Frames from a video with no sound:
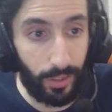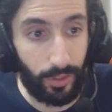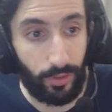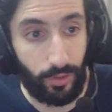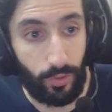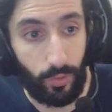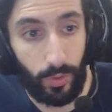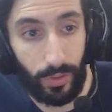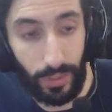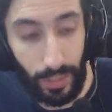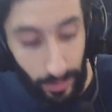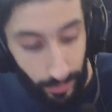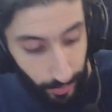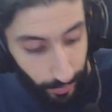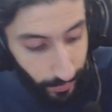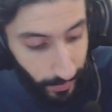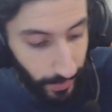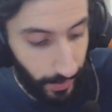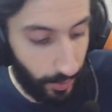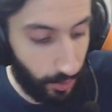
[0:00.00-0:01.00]
into another
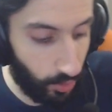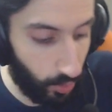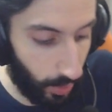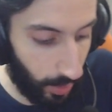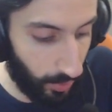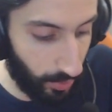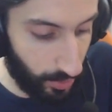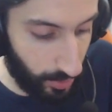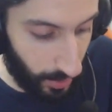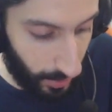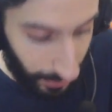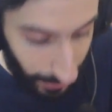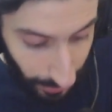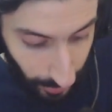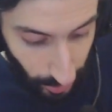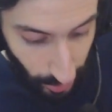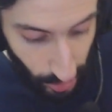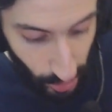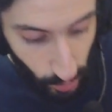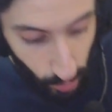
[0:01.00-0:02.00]
thing, into a
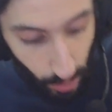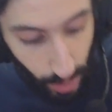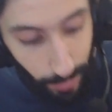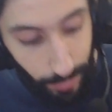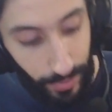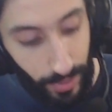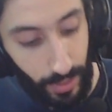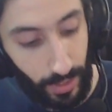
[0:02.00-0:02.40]
legend swap,